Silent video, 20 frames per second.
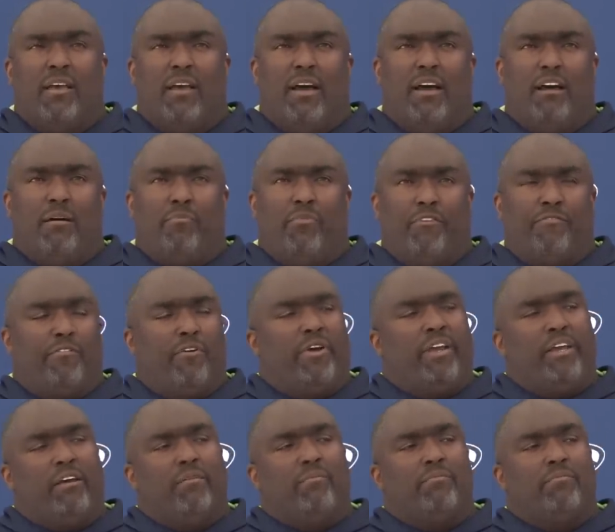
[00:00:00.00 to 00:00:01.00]
But for
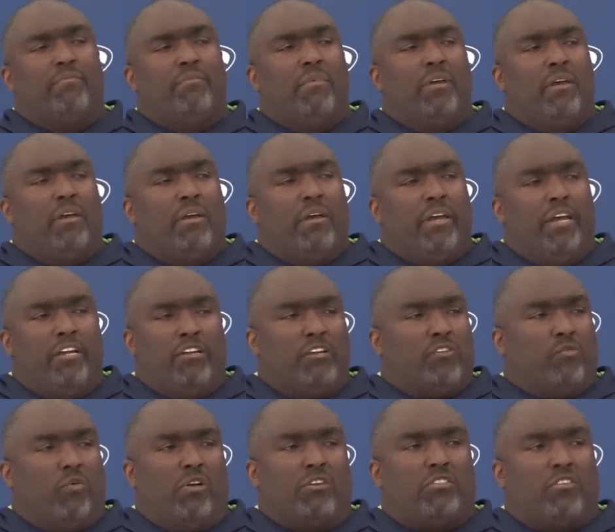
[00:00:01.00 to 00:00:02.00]
him, he
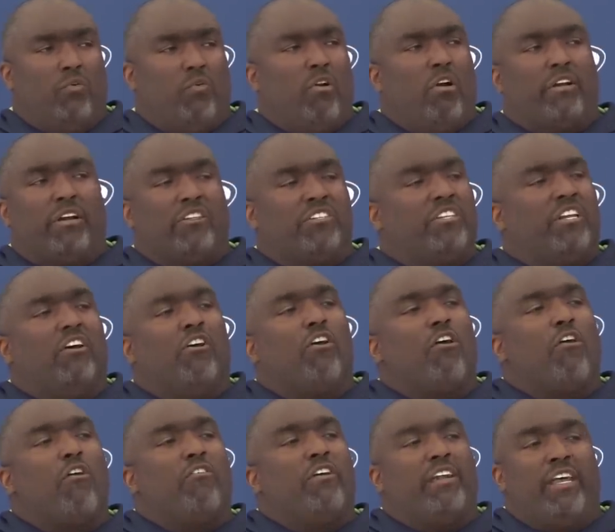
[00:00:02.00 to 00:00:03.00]
just wants to work and still
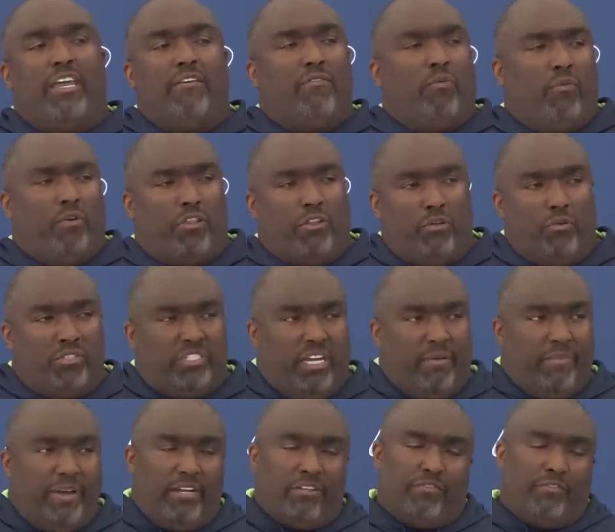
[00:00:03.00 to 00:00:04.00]
earn it even with new
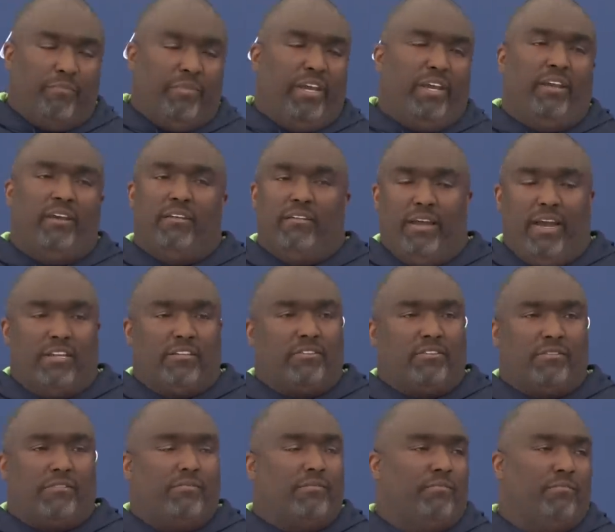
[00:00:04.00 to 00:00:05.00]
teammates. For me,
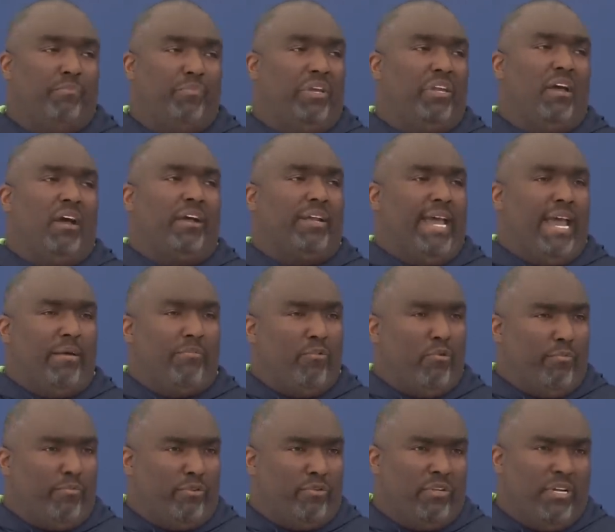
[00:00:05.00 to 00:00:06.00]
that's beyond
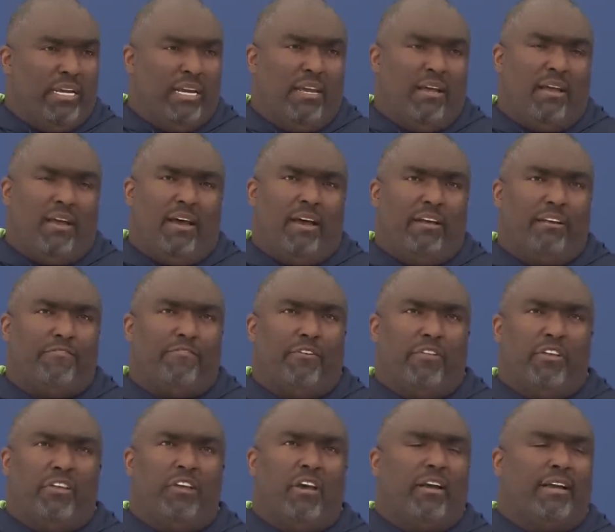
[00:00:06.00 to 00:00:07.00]
admirable. And
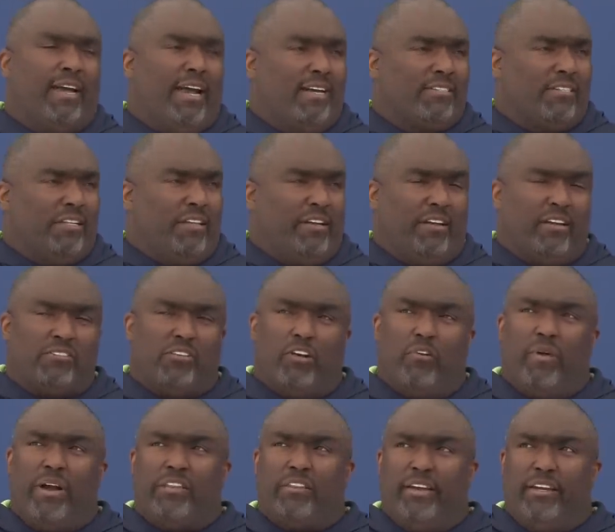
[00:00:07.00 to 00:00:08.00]
for the young guys, I think that's a
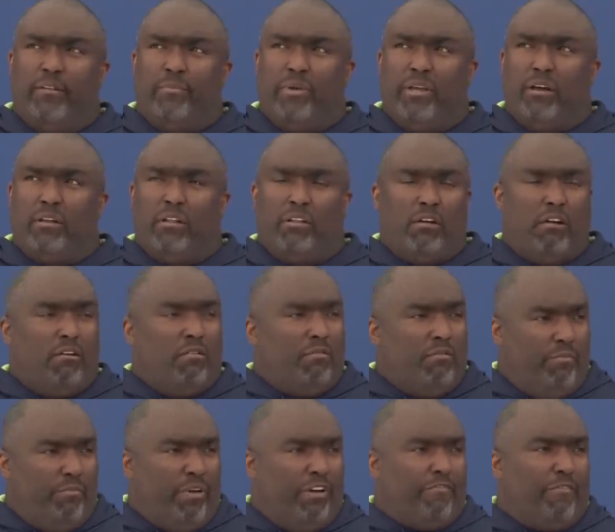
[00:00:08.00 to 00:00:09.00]
great thing to be able to learn.
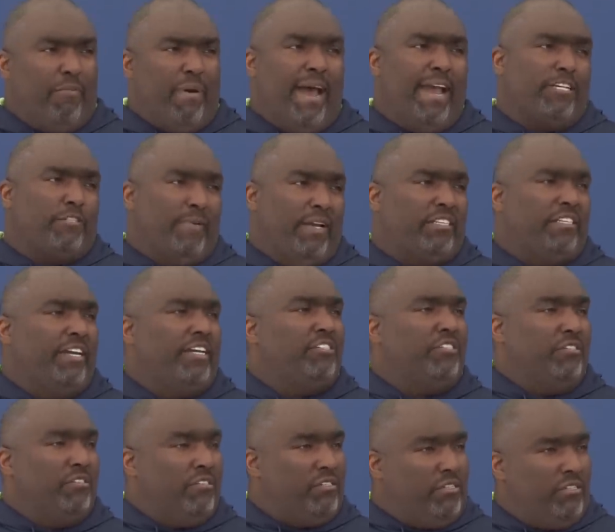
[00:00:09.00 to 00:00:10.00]
But for my
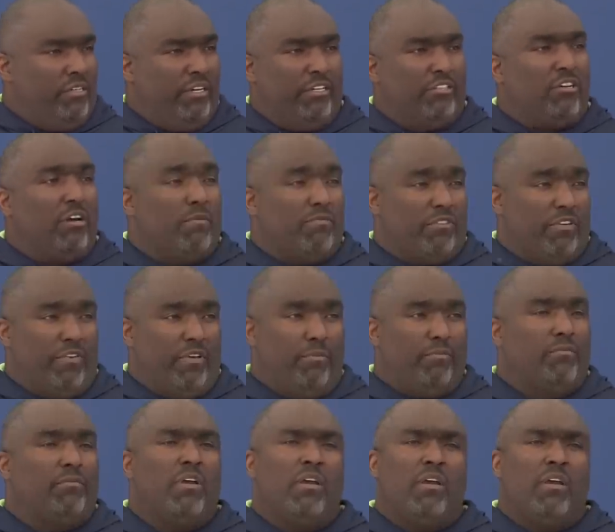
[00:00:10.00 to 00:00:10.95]
expectations, in terms of him